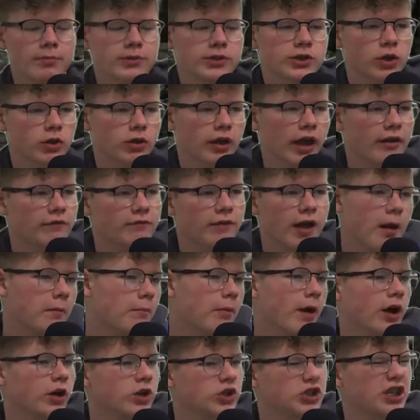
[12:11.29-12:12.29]
So like
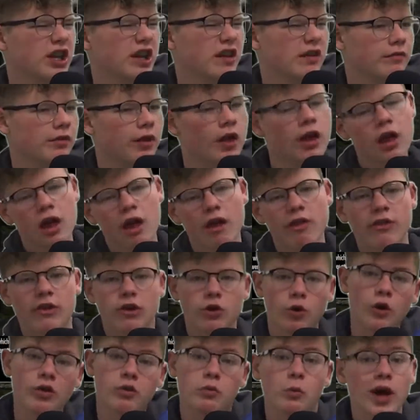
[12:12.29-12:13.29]
vampires live in the
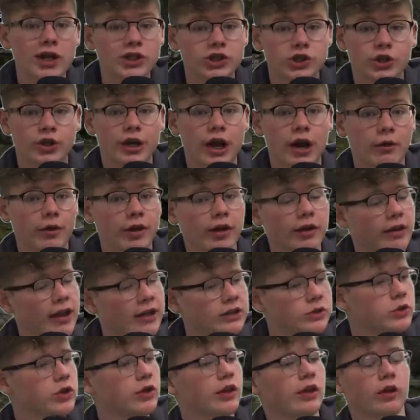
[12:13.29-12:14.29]
northwestern area.
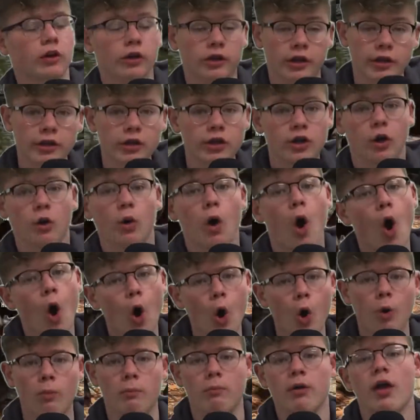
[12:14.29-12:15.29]
That's their,
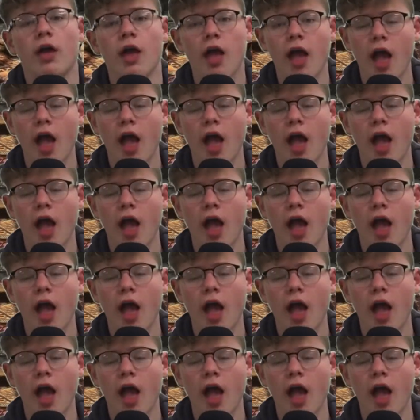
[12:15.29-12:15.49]
home.